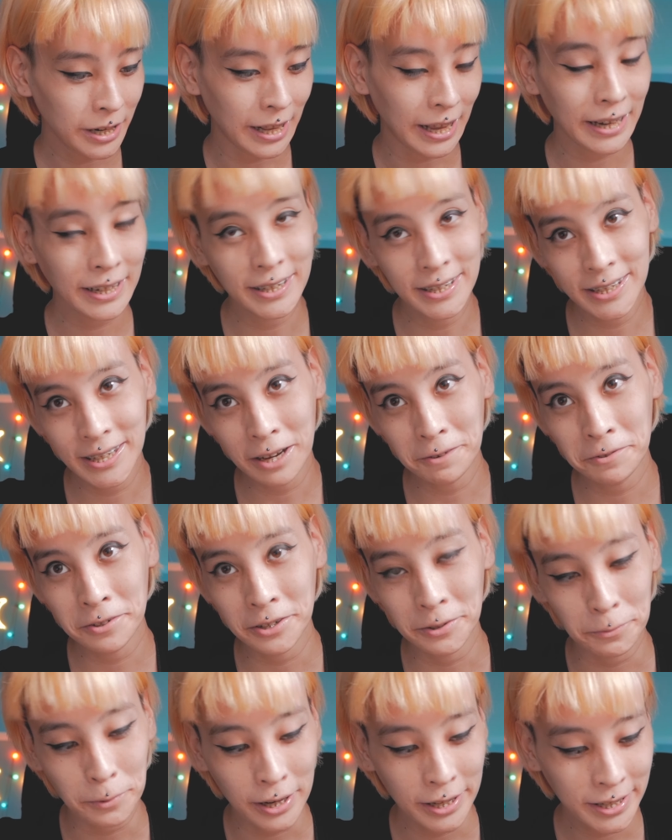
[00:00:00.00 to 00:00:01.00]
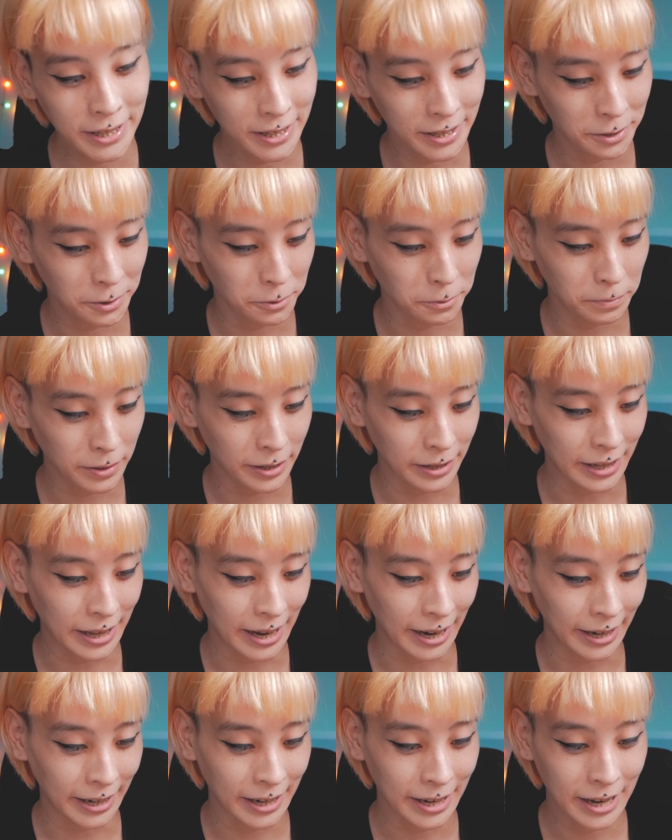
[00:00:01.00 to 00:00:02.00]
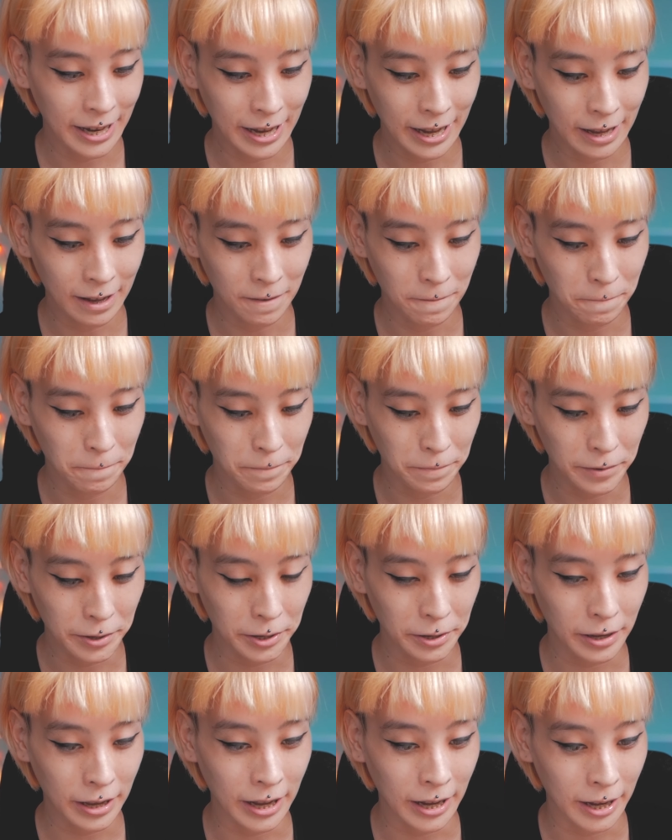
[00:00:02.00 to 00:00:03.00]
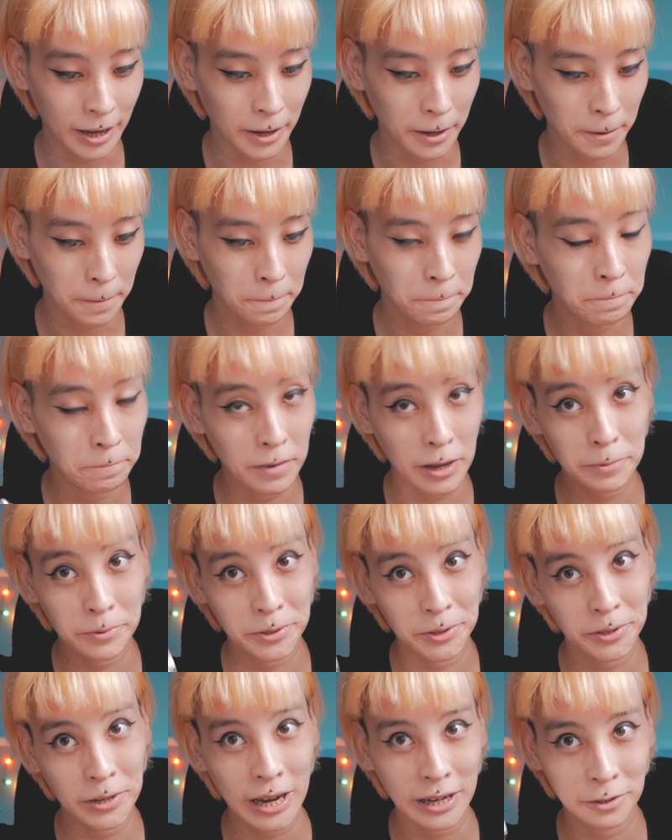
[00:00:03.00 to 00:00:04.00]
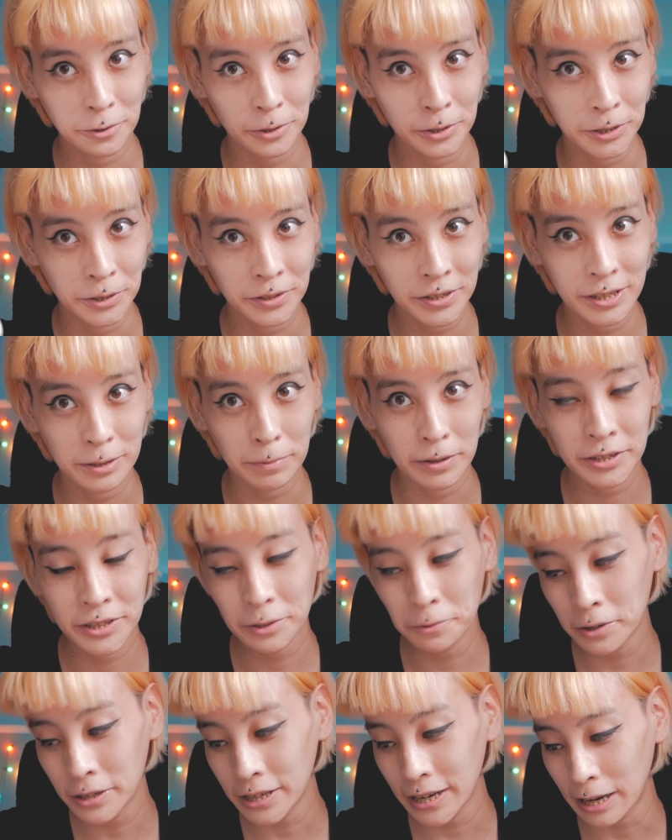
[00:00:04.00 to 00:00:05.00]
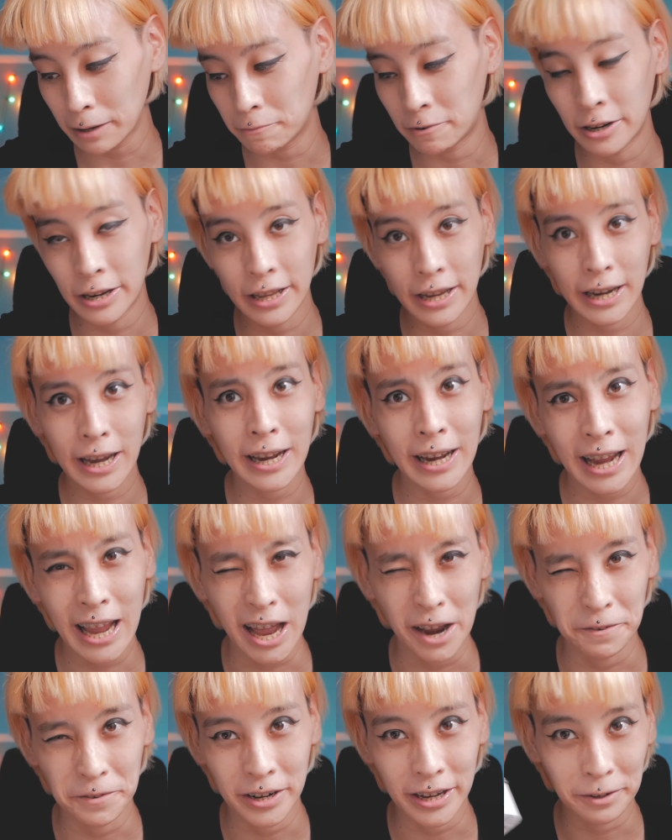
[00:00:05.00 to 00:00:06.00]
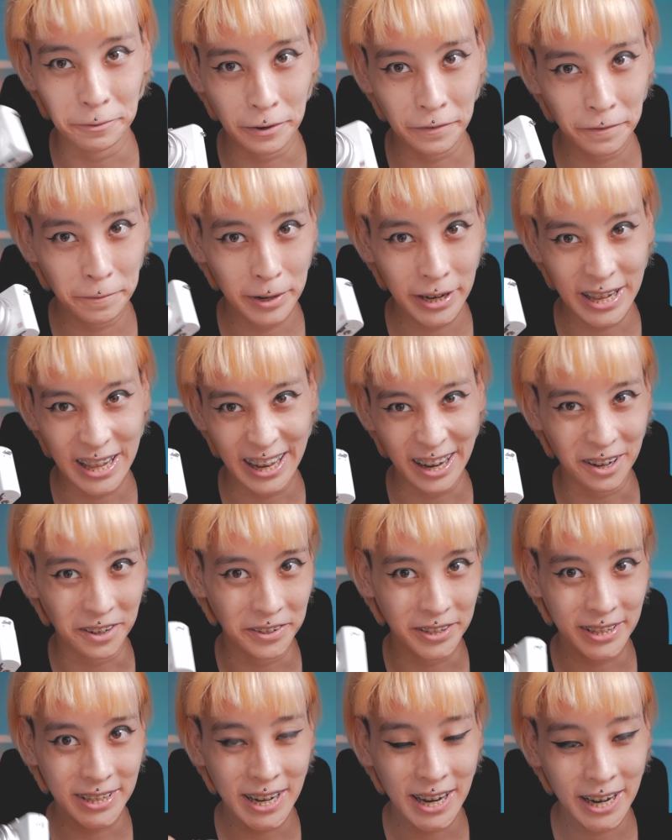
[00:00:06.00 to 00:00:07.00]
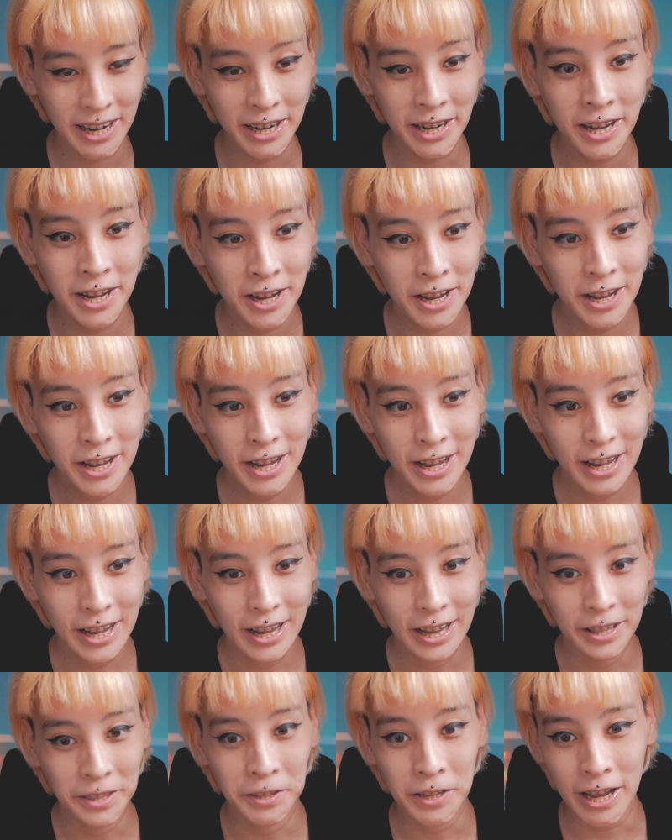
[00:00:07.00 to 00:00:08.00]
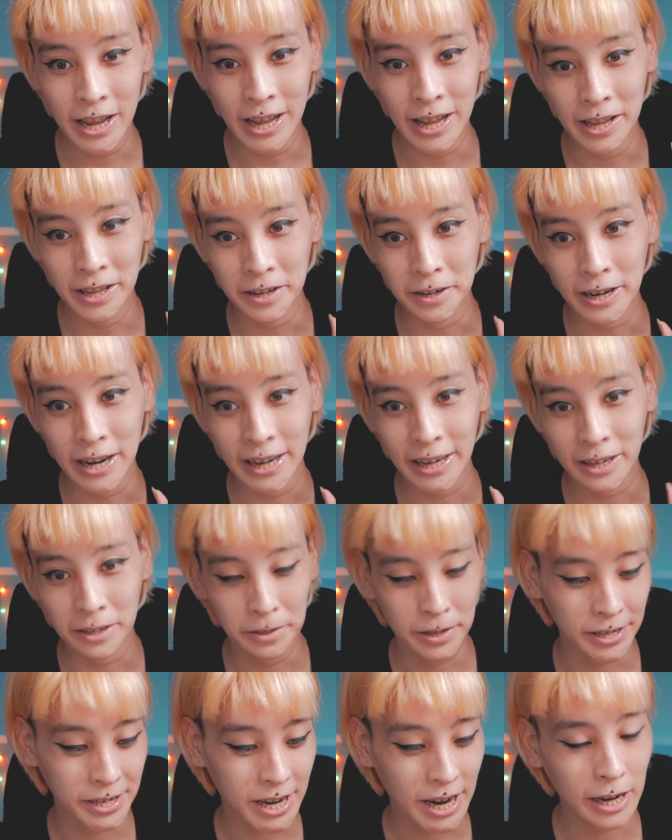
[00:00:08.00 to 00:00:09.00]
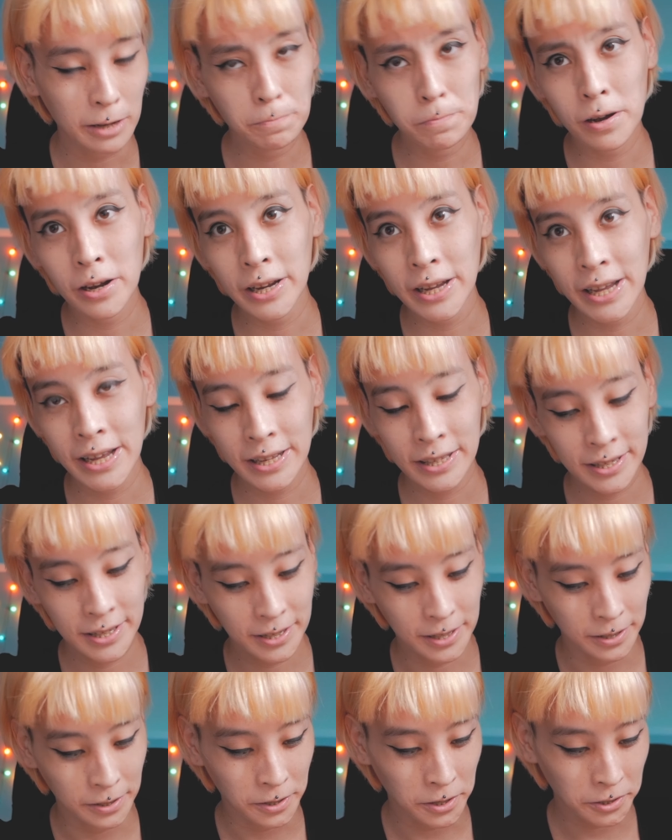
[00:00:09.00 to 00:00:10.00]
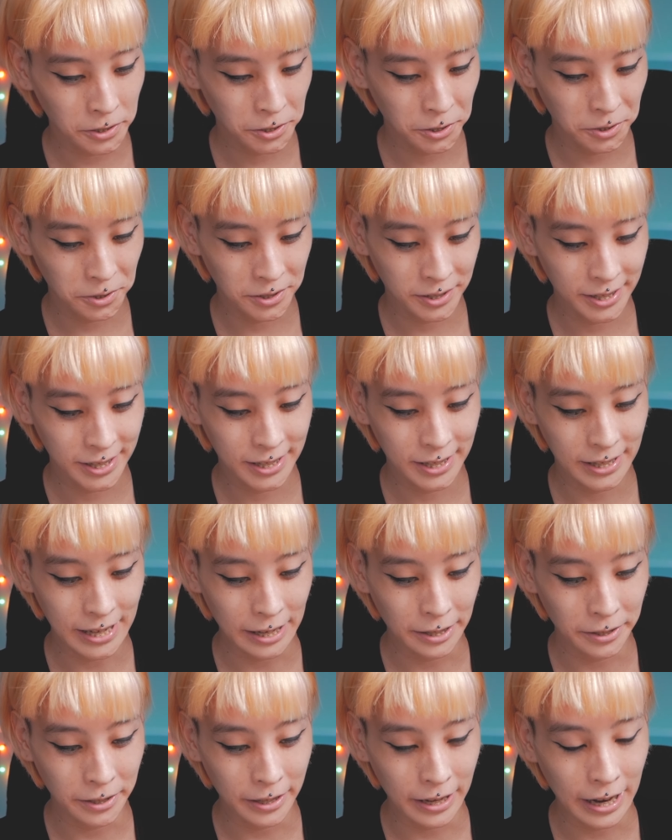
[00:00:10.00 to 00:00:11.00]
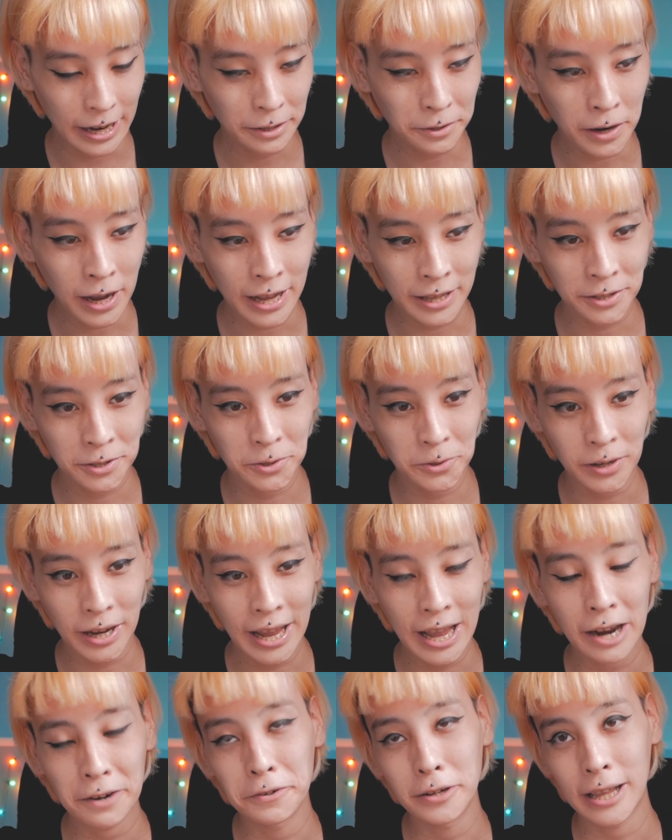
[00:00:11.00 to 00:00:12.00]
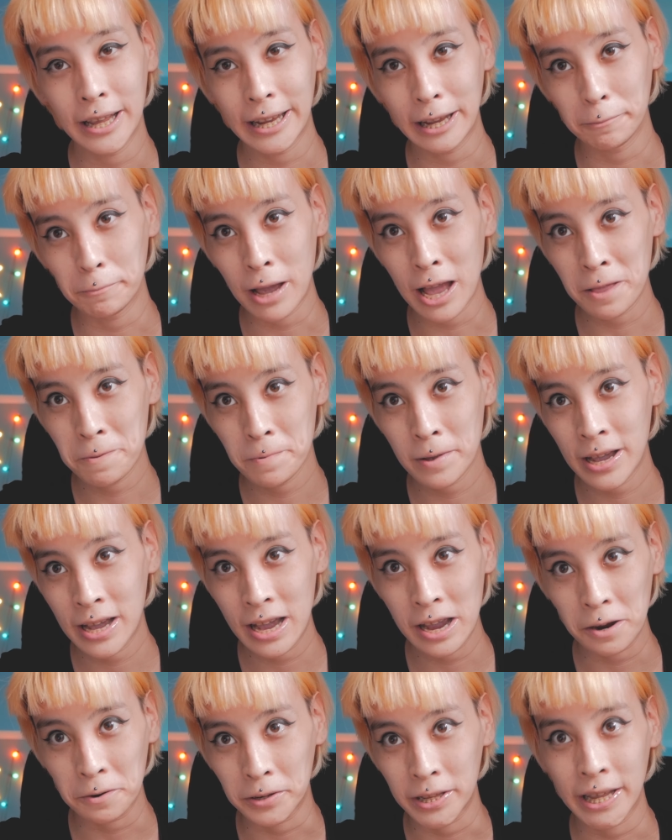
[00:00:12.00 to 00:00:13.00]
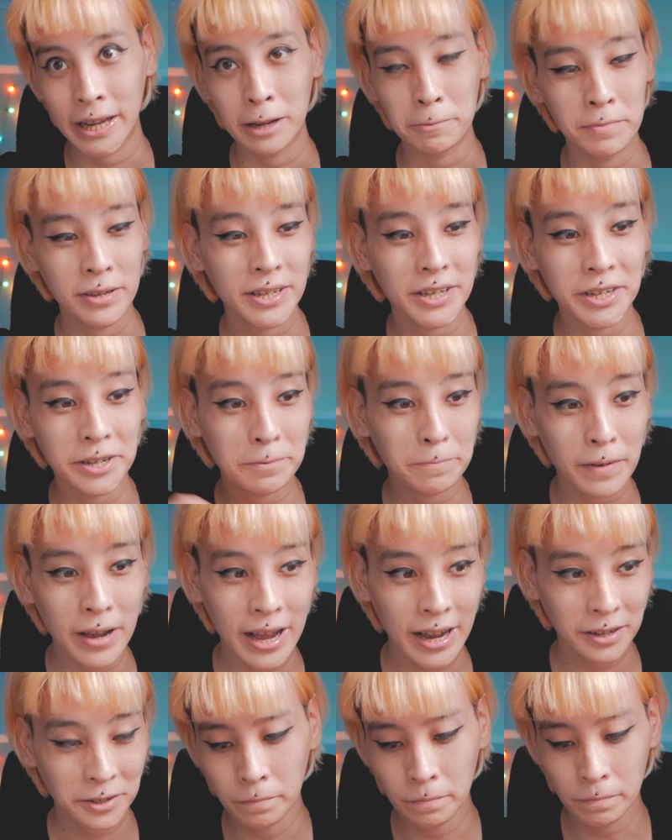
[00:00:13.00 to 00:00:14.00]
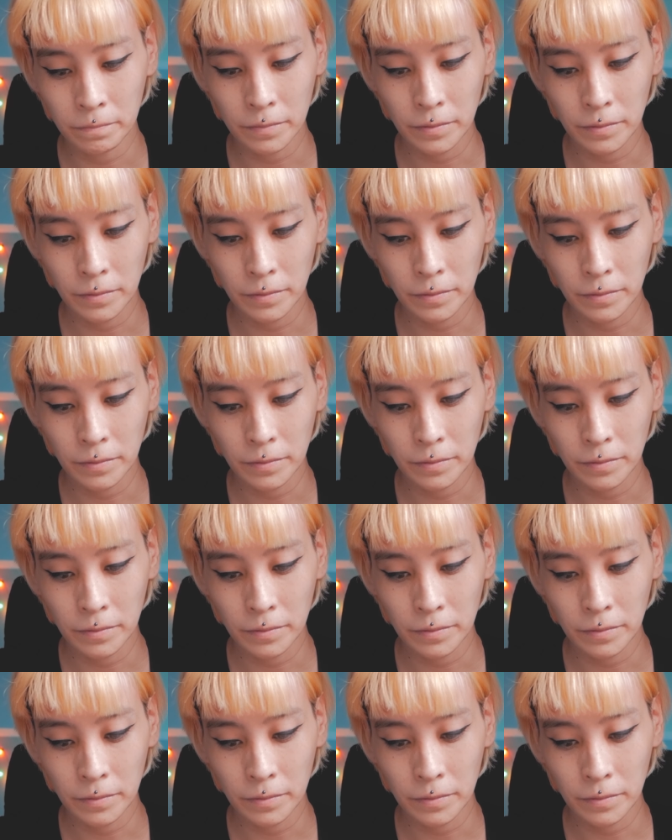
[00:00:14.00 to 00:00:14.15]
like this camera. I want it to be like, be able to actually use it because I want a camera that I can carry it with me like all the time. And like in my jacket pocket, not just, I don't have to carry like a backpack or like a muscular bag.